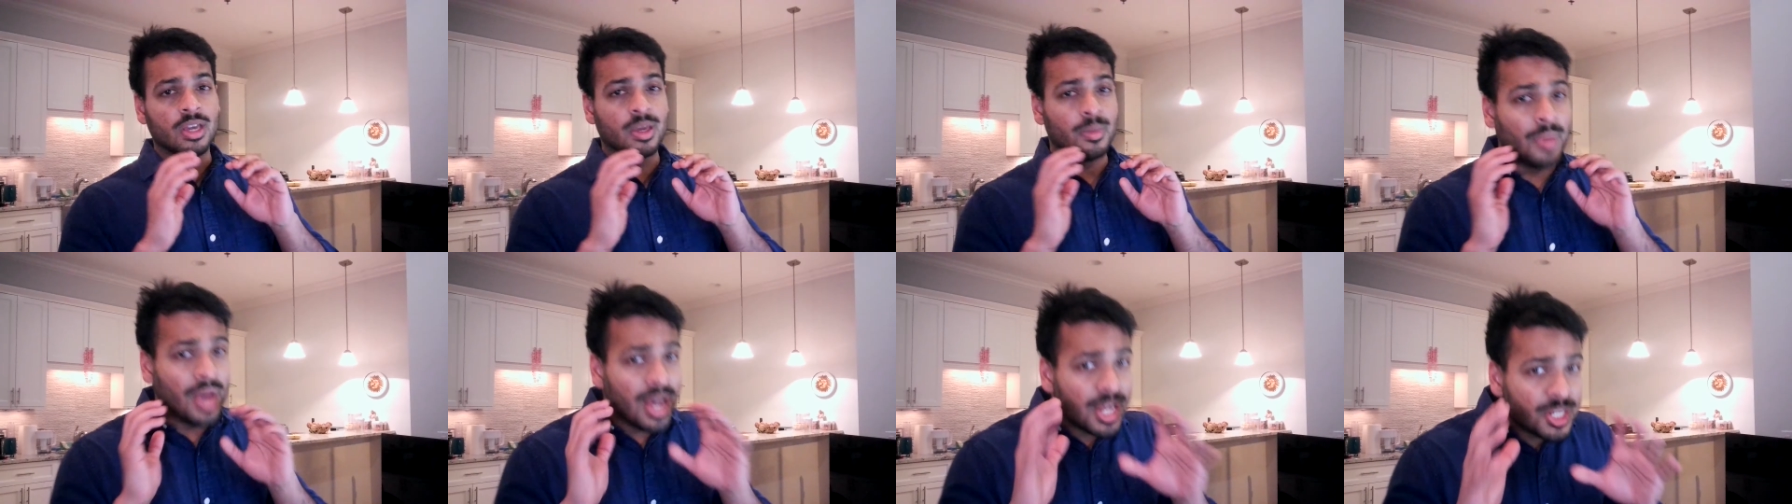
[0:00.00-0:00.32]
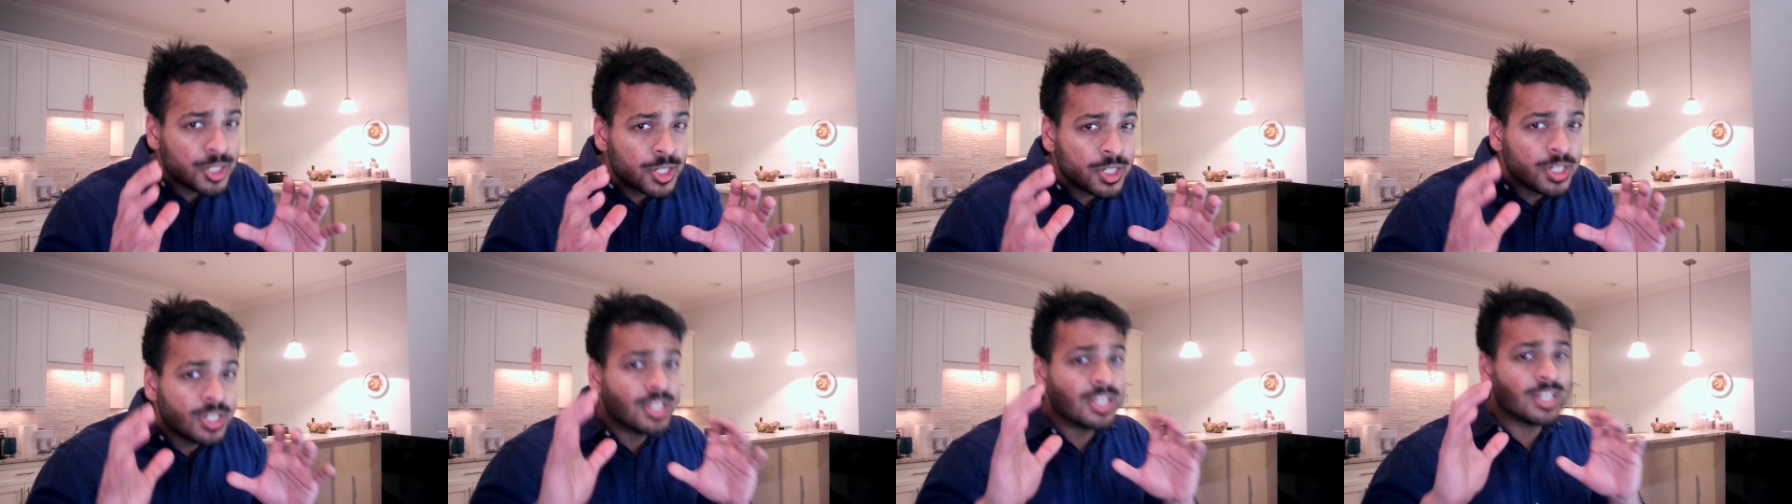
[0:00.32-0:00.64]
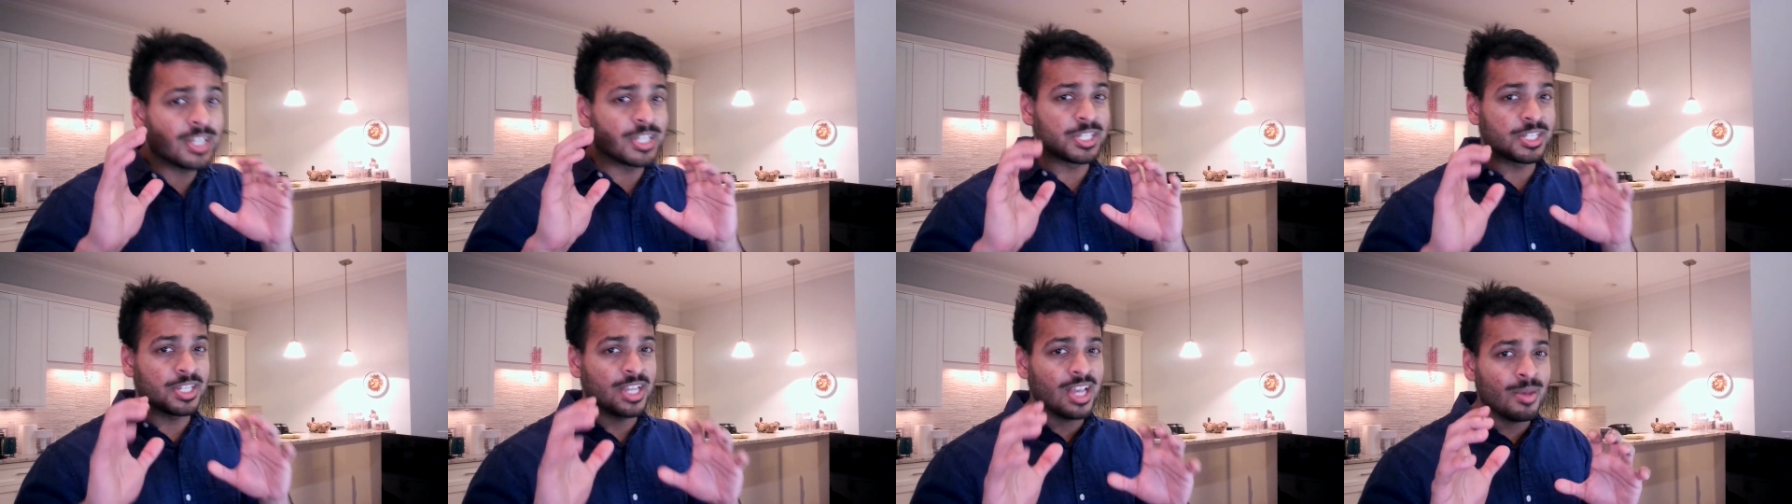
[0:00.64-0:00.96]
imagine
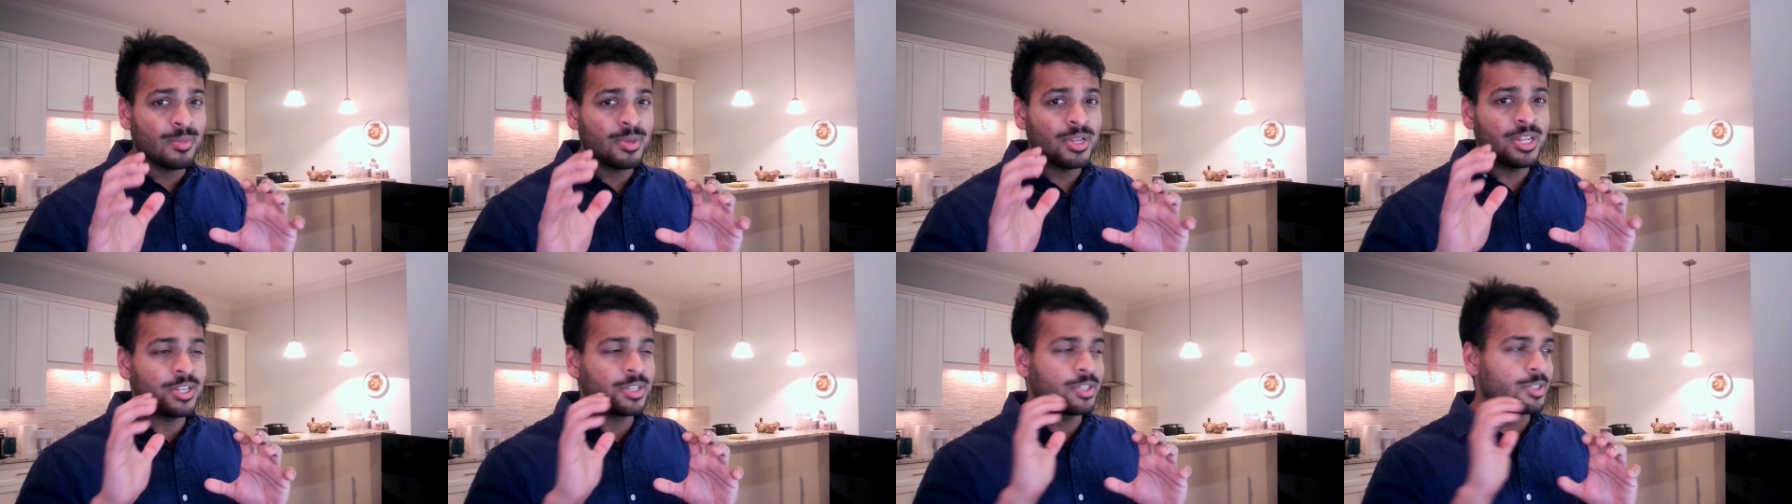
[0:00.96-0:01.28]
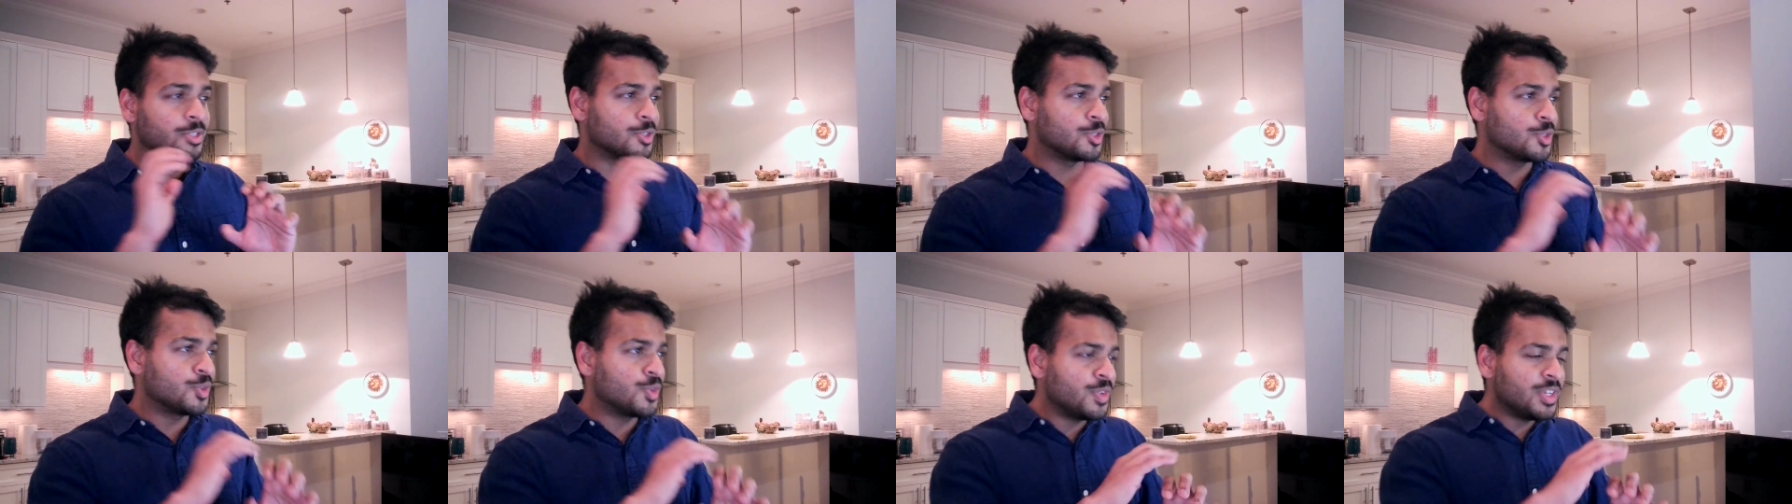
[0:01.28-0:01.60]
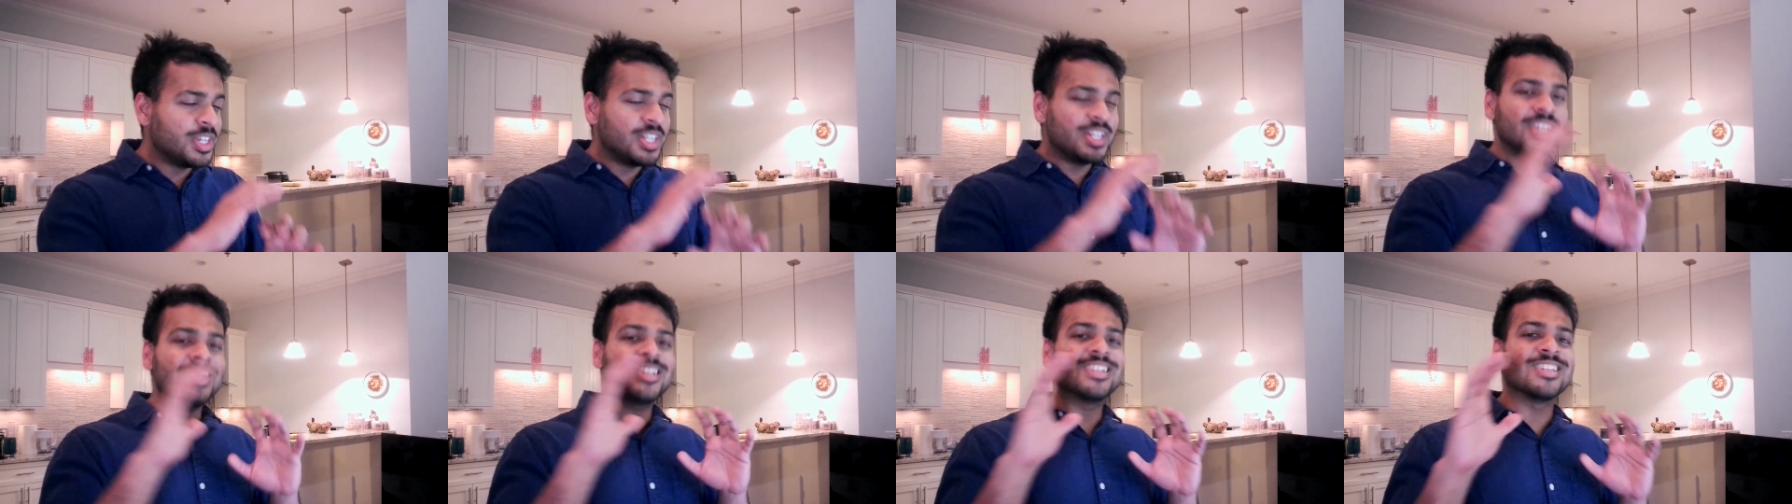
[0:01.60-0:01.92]
examining the
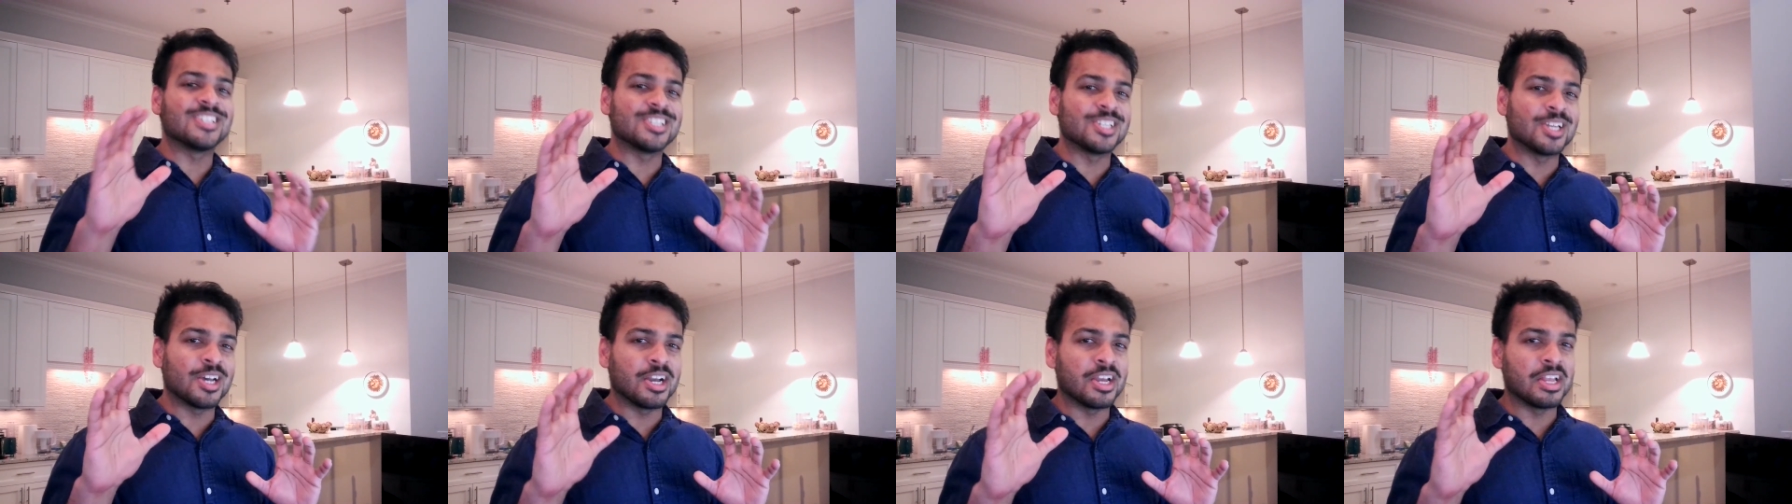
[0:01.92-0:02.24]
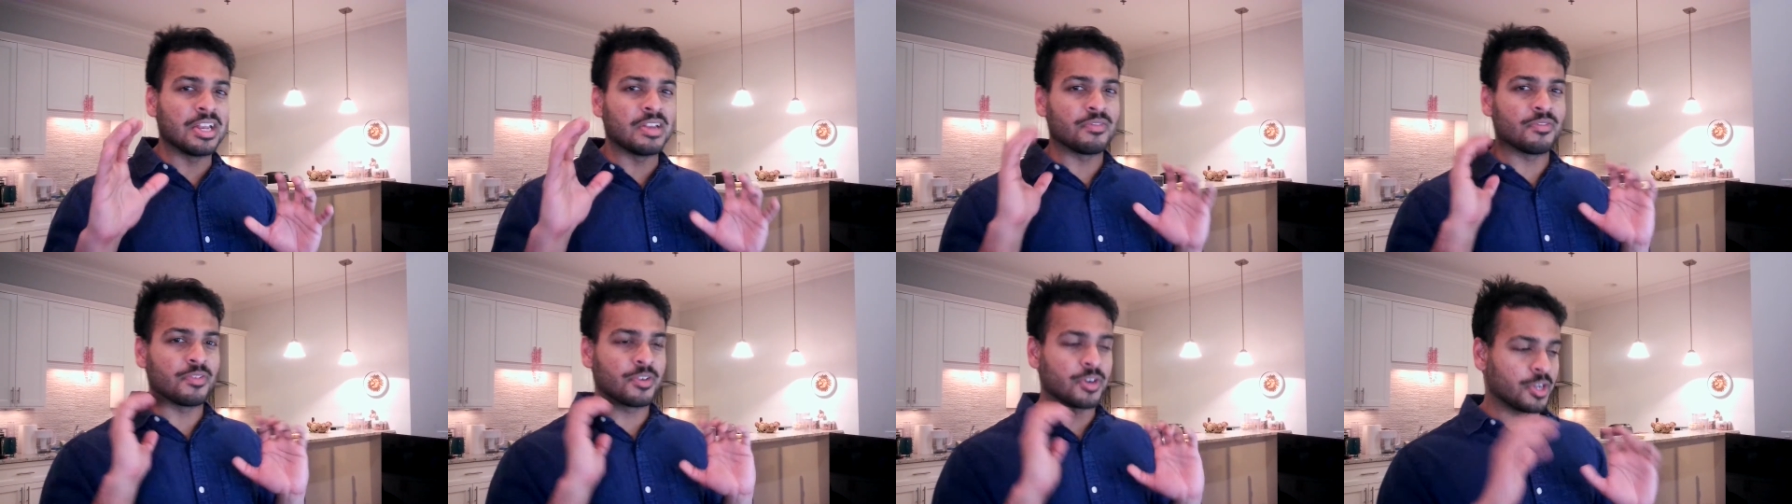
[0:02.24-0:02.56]
3D design for